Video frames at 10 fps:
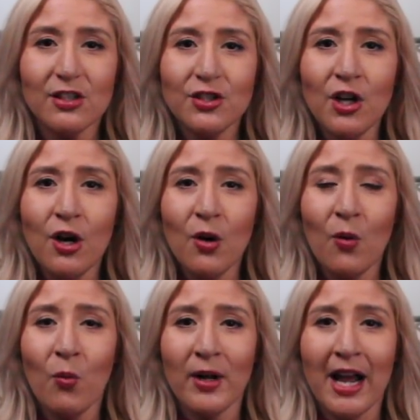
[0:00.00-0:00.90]

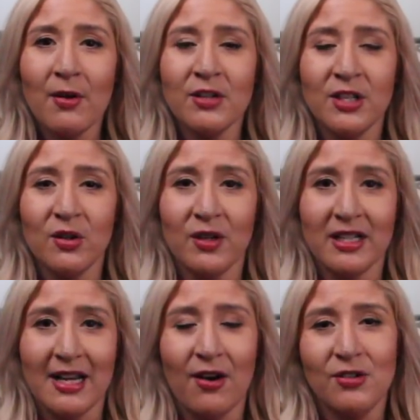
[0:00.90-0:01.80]
So what I would do
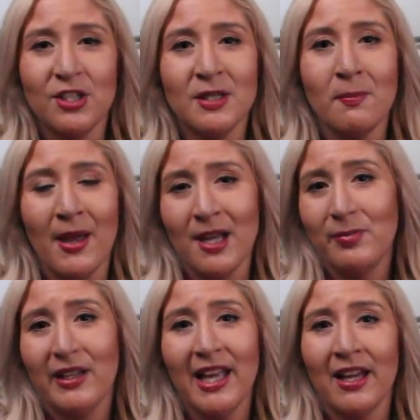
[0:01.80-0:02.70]
is, I would just make a
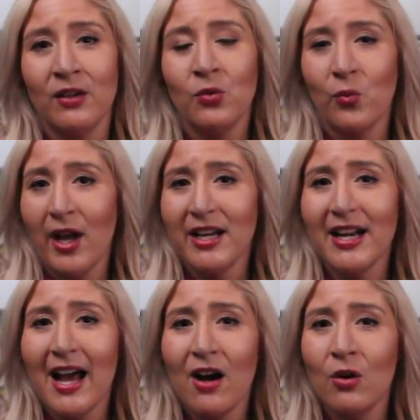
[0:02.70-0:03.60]
plan, write it
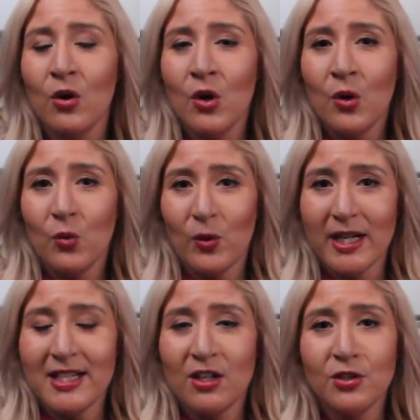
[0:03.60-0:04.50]
out,
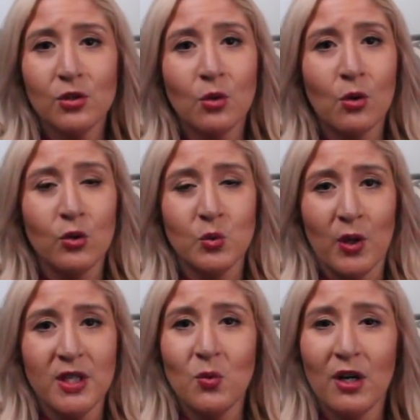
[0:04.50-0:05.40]
write down your goals,
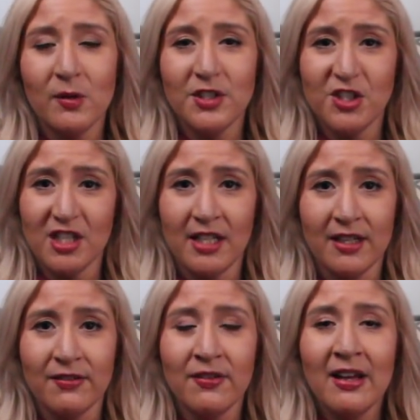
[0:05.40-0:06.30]
what you want to
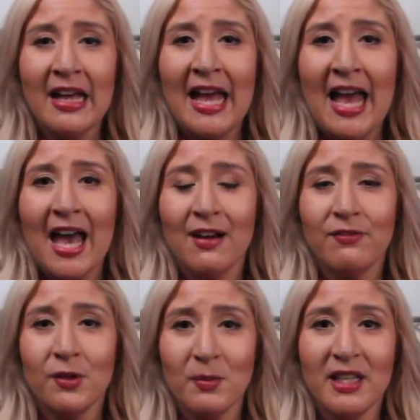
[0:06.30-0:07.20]
achieve. And
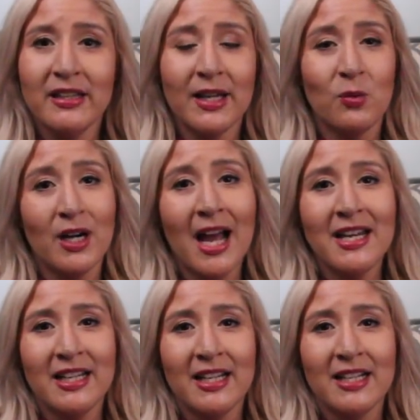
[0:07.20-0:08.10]
for me, like, what I
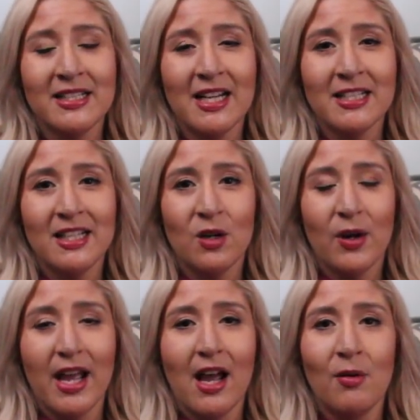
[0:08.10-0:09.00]
did is I said,
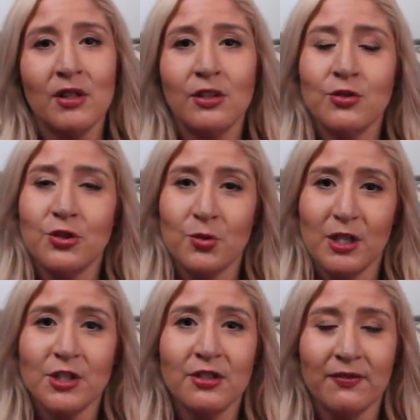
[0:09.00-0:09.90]
okay, I want to lose
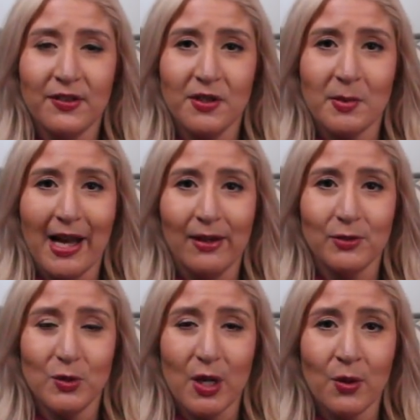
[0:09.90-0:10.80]
350
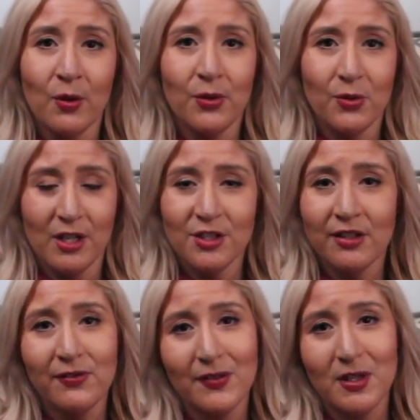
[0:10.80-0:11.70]
pounds. So I wrote
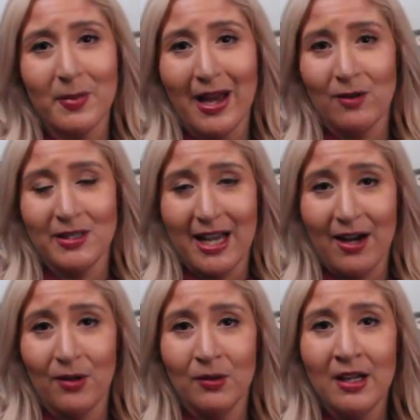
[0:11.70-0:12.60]
350 pounds
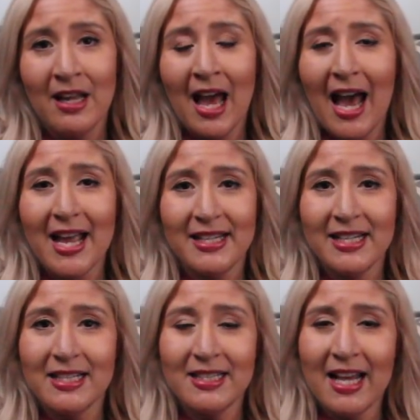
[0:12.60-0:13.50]
out. I
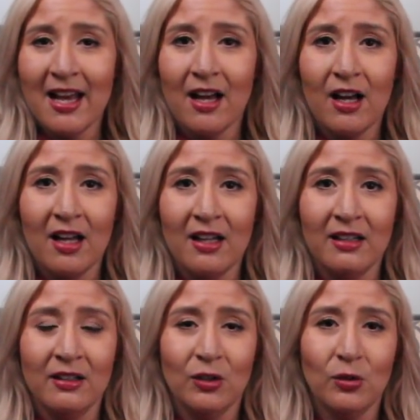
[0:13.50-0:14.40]
didn't set
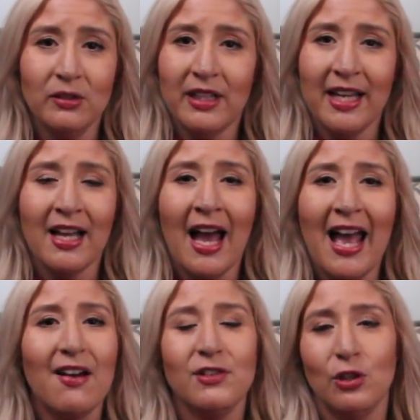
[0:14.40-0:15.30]
a, like, I
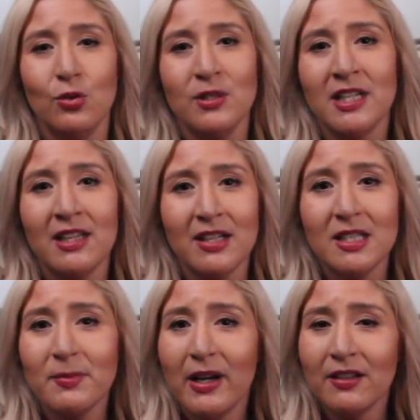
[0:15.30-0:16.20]
have to lose it in
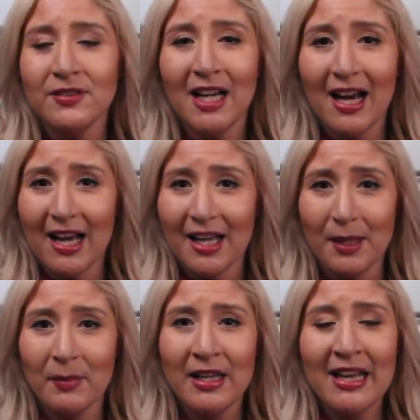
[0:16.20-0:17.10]
this amount of
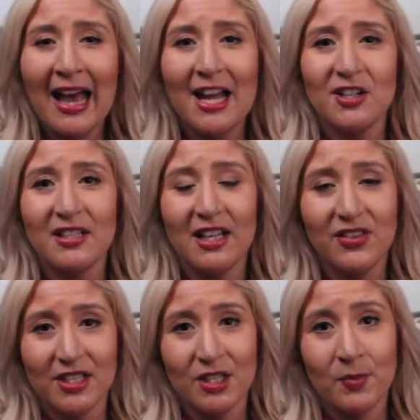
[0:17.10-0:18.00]
time. I just said,
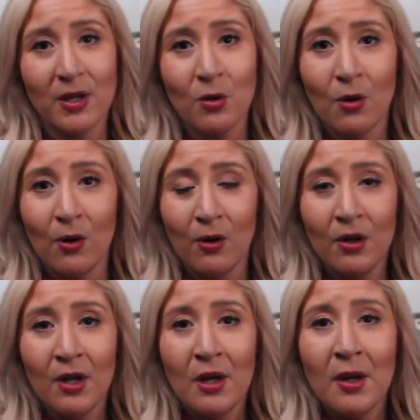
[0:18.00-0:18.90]
this is my goal.
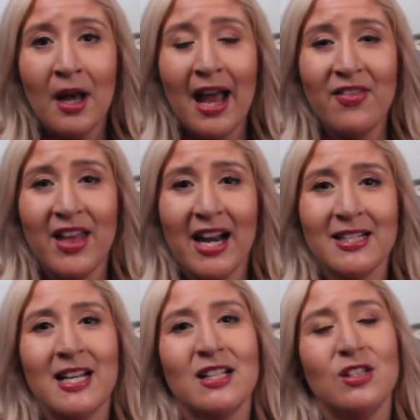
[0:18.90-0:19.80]
And then I
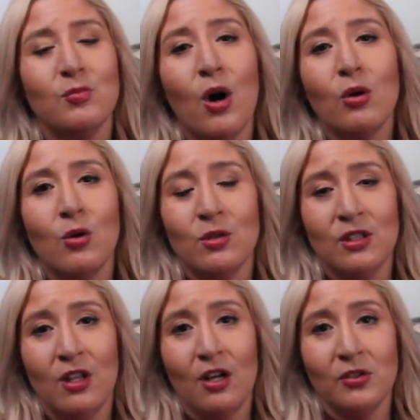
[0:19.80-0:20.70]
set small goals
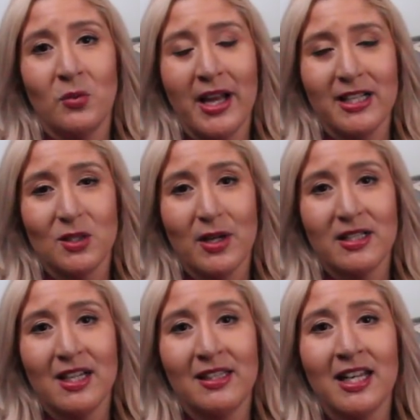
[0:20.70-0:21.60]
along the way. So I
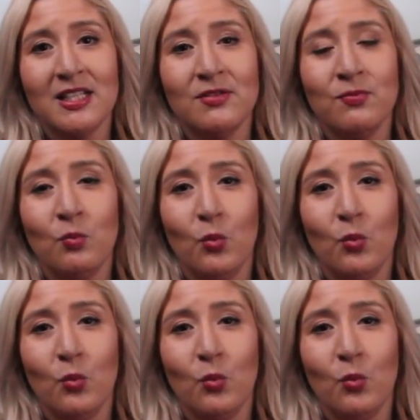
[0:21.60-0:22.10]
said, let's